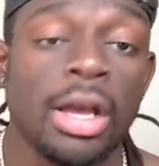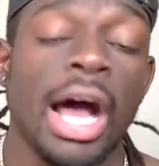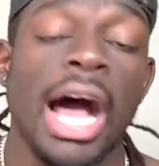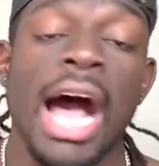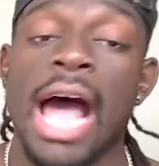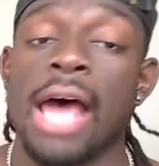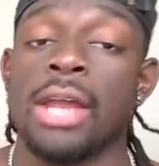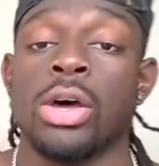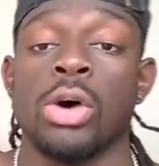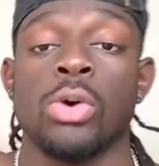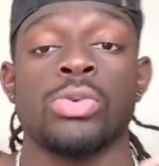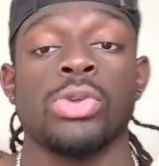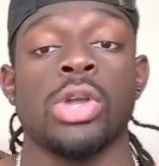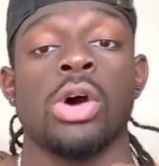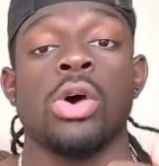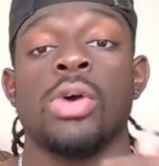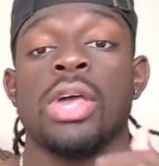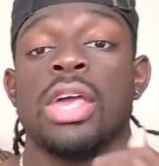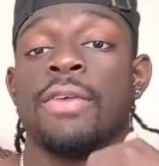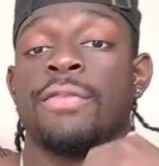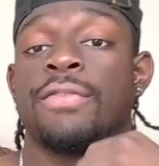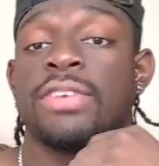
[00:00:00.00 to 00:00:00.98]
I don't
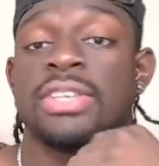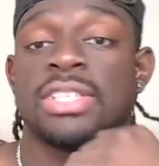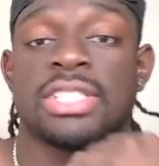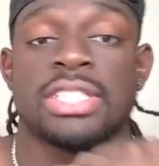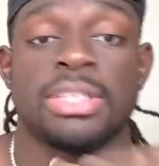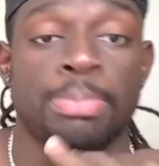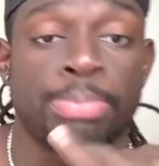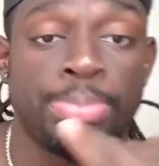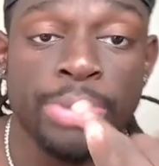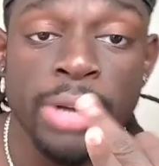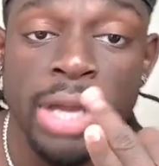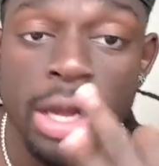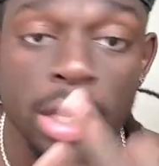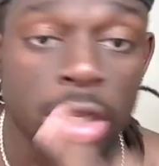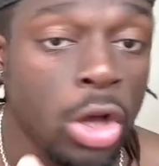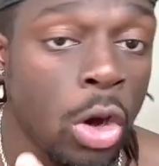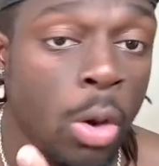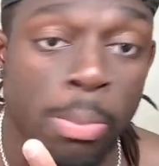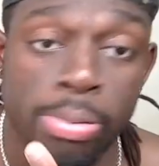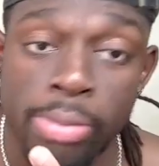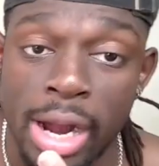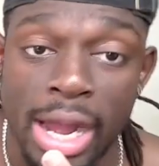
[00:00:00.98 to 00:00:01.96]
know if it's Bill
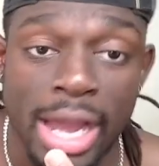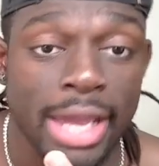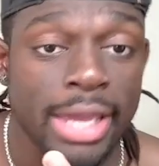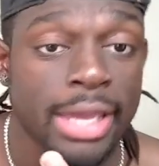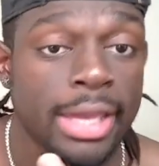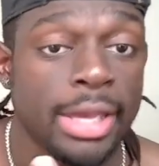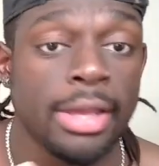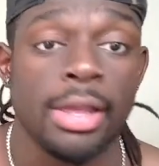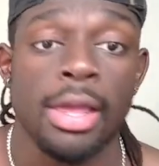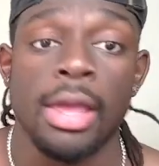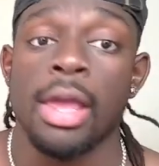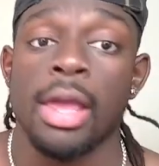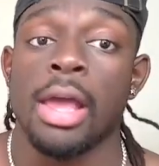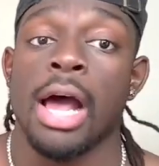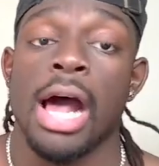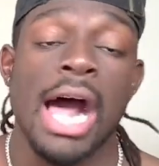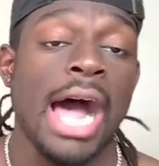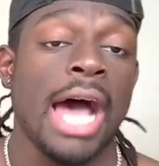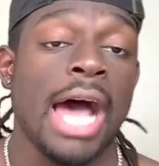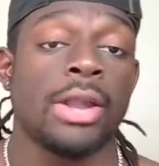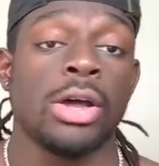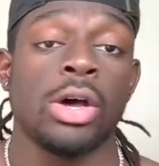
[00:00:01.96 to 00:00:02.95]
O'Brien.
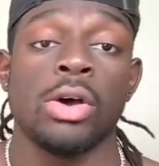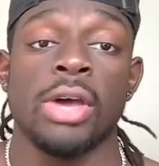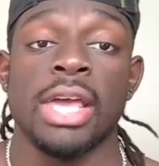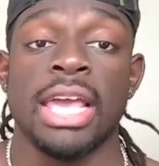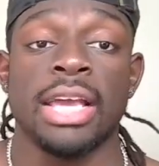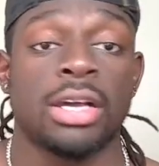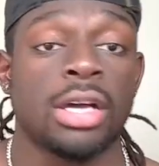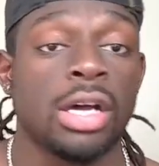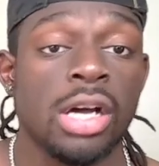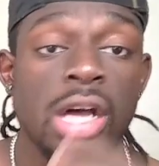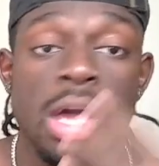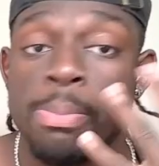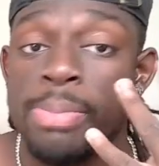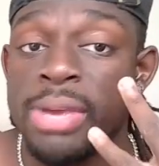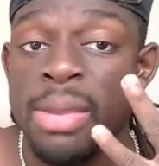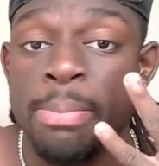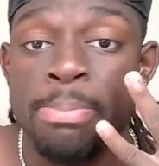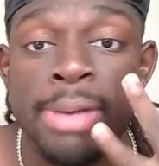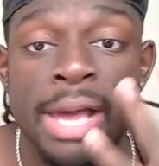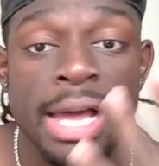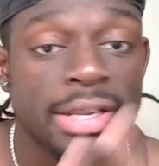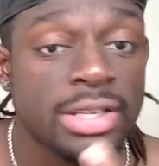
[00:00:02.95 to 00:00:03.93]
It could be
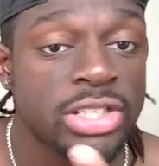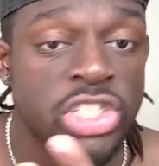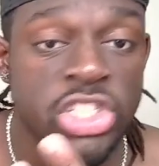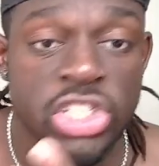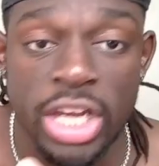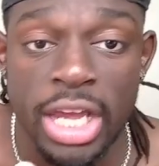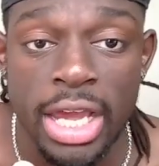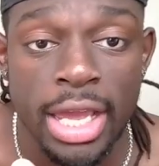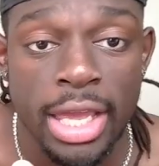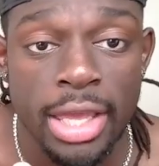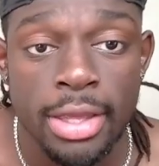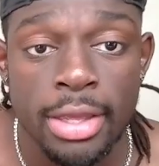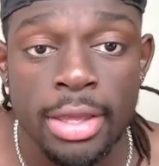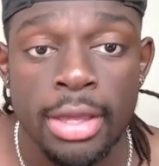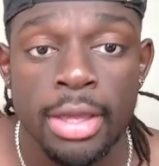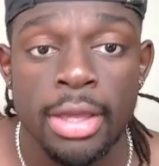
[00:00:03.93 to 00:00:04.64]
Belichick.